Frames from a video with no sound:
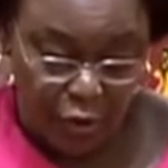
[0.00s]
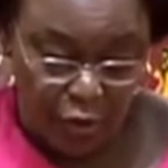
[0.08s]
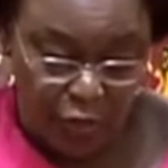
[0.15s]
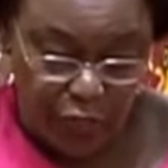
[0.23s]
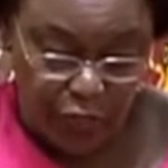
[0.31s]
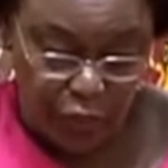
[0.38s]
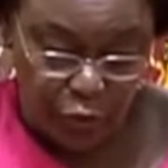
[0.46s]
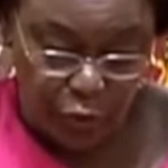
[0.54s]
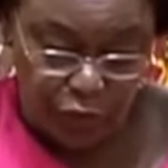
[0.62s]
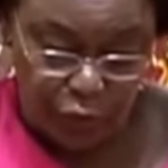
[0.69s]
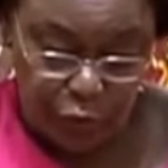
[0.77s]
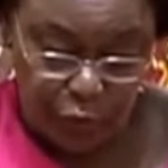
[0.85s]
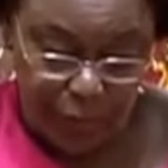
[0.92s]
On the issue
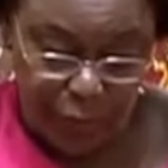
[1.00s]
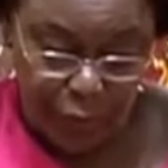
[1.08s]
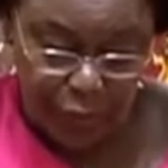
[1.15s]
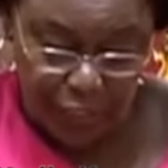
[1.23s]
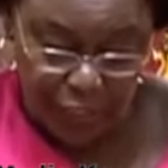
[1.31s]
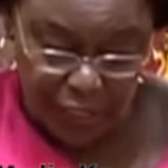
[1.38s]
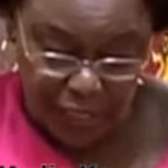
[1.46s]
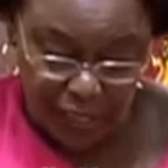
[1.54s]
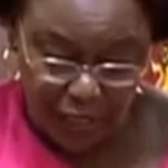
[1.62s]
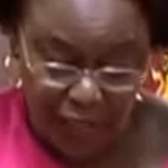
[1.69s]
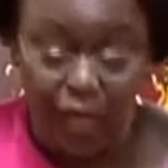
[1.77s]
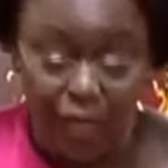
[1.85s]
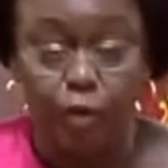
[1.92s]
of Utamaduni Day,